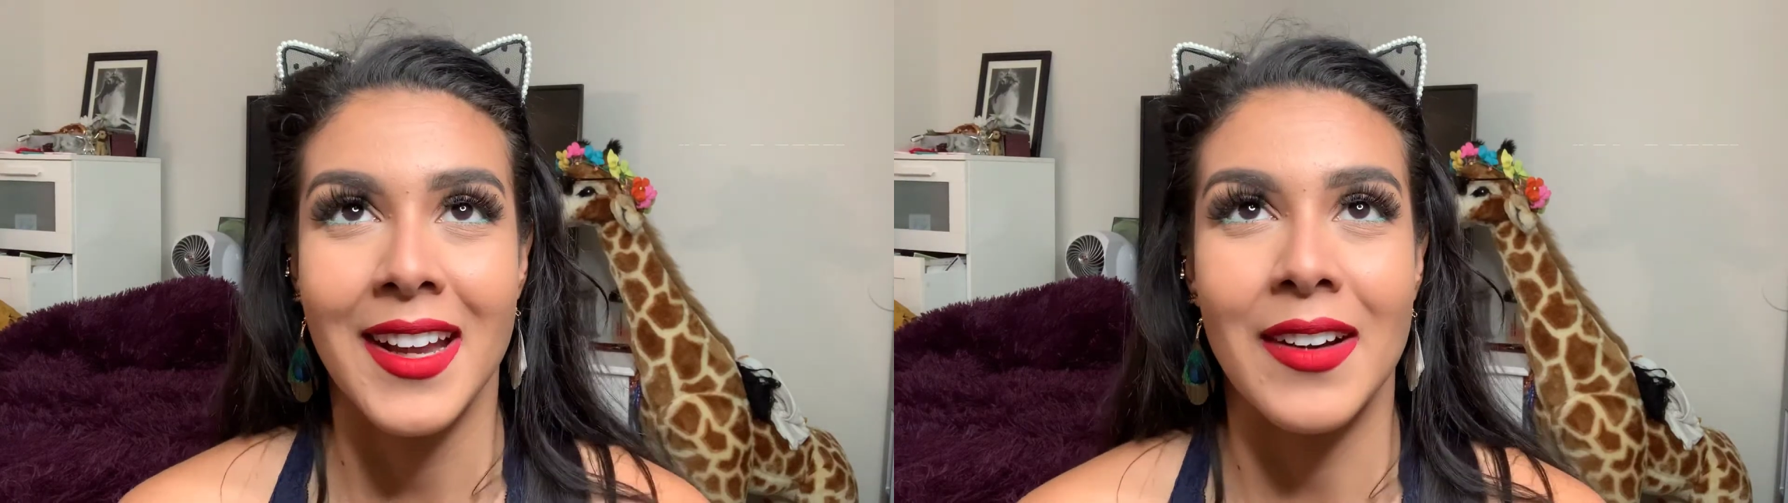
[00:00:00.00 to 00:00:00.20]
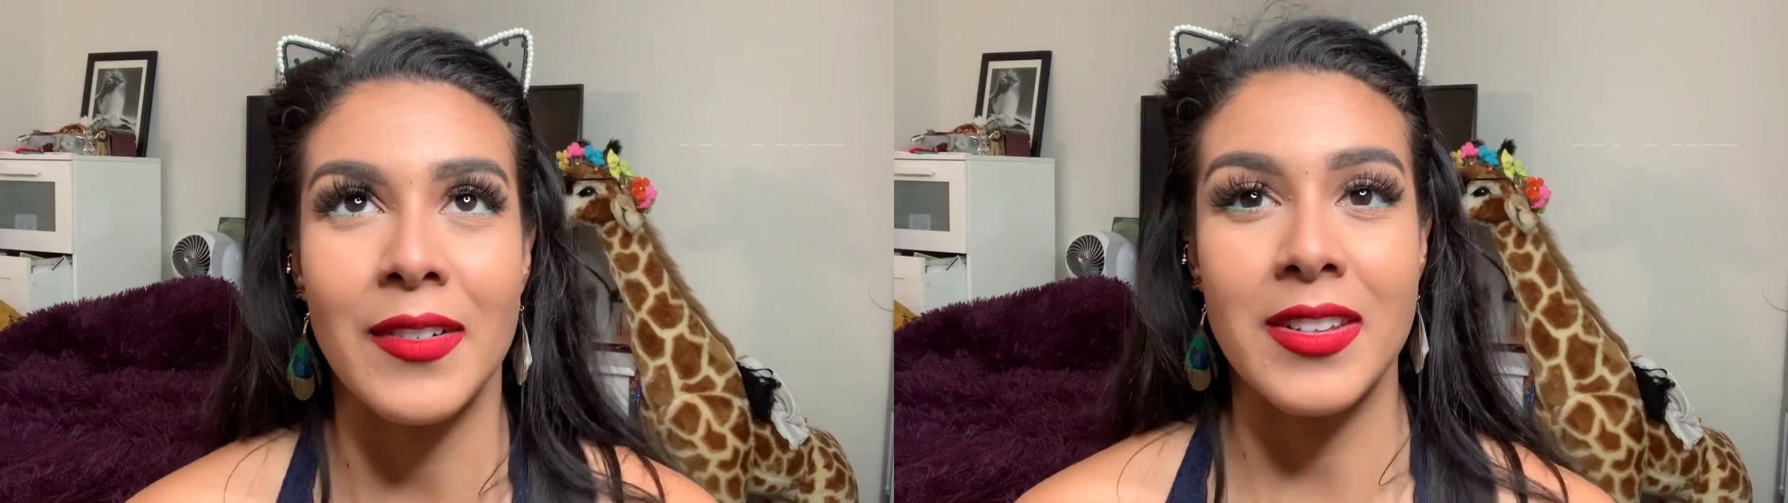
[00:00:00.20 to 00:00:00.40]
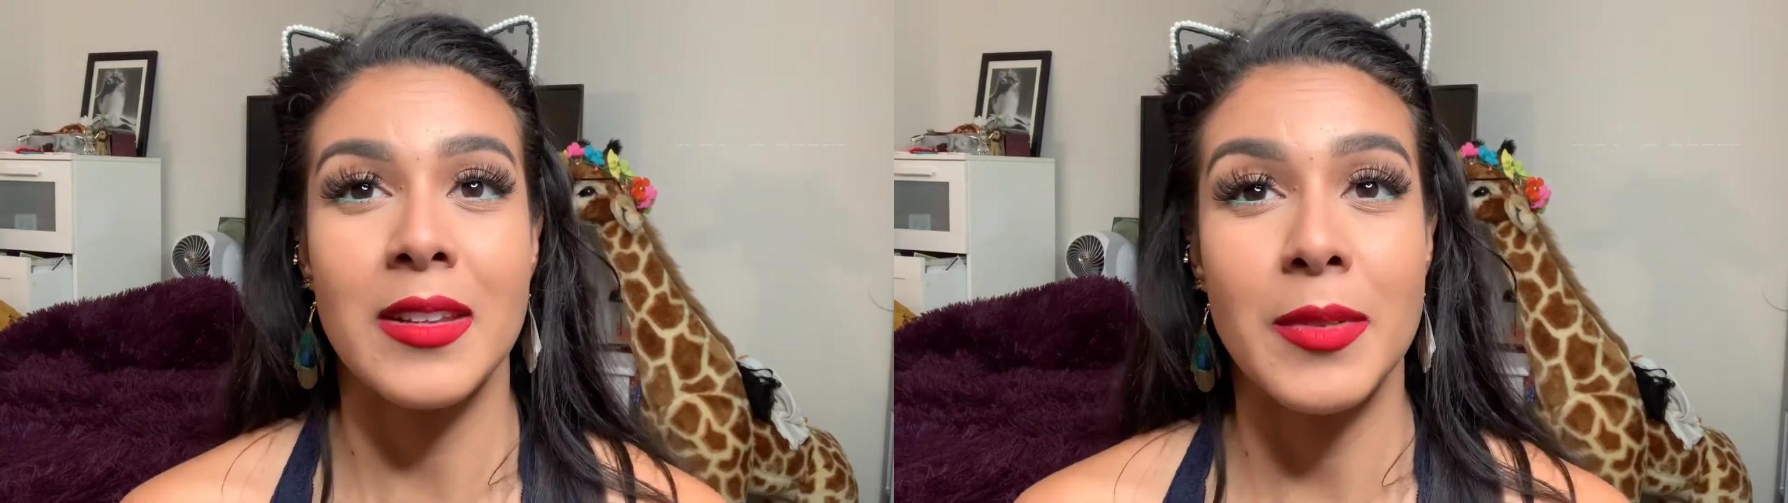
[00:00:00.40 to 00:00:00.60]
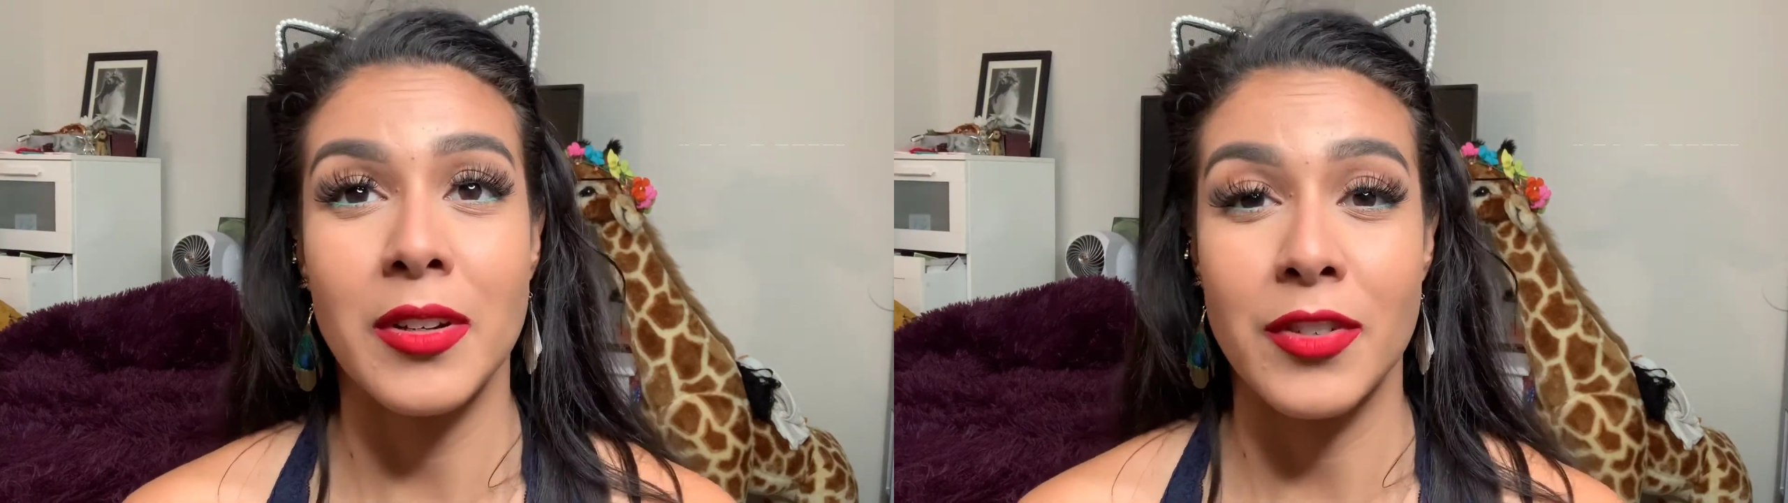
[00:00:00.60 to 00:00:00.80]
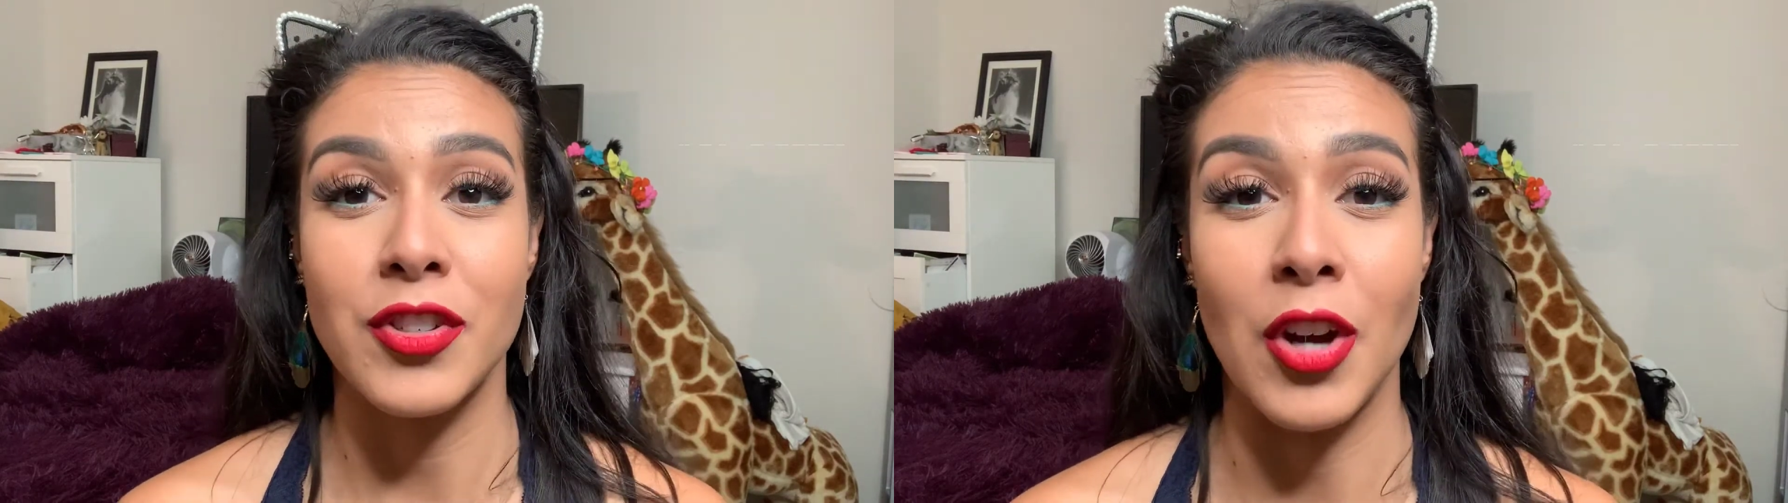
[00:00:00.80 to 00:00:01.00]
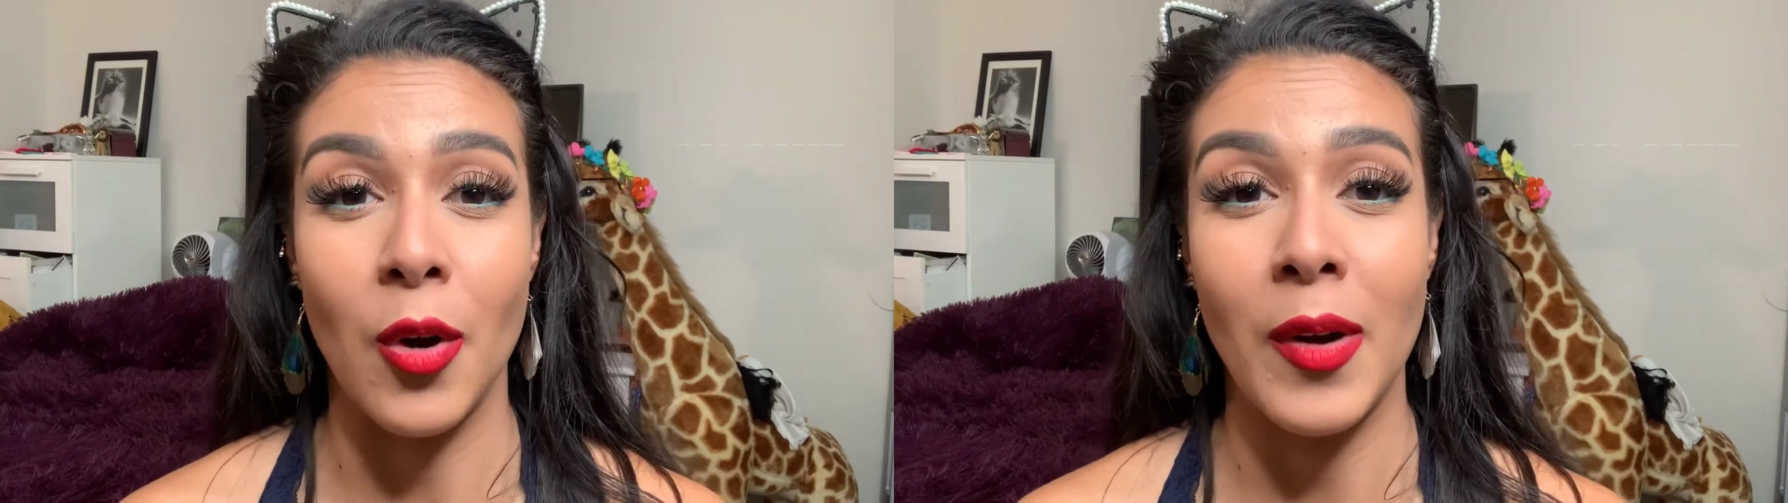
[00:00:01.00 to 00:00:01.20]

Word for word: I was in the middle of a show